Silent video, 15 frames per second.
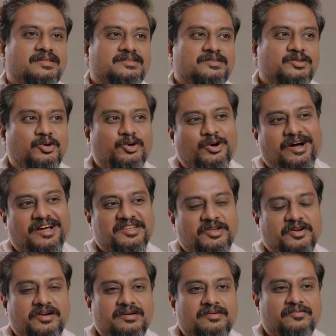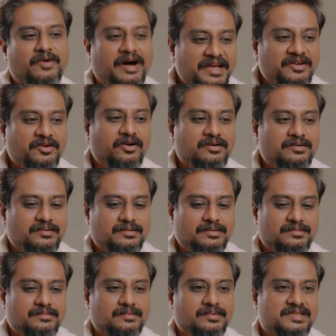So I thought, why not
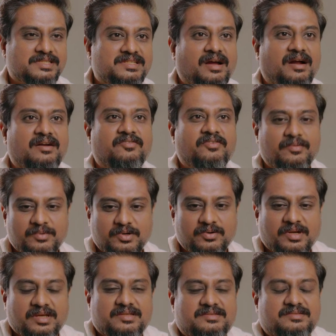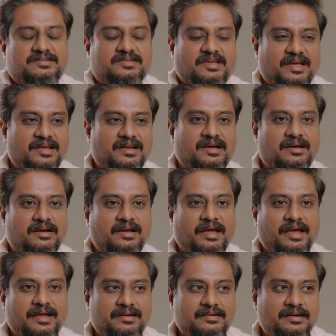start from today's era
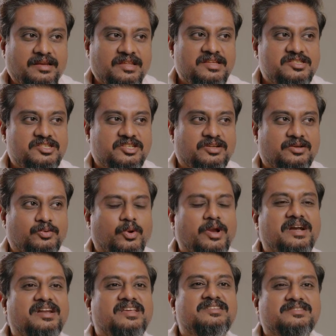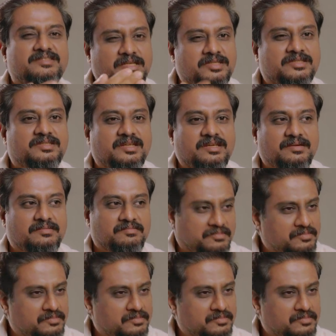and reach 2060